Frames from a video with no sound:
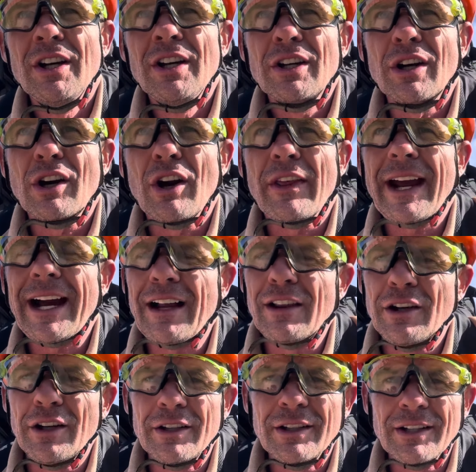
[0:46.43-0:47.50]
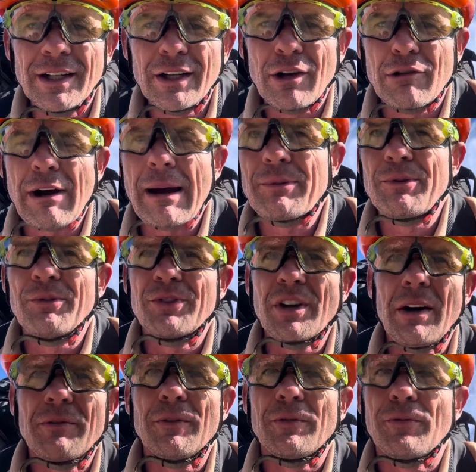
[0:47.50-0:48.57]
gonna go to the outlet and go grab some
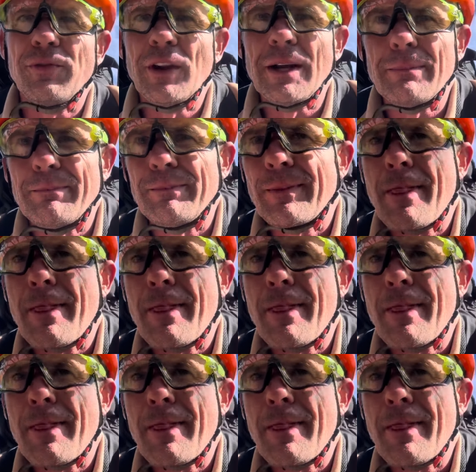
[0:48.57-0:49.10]
stuff to flip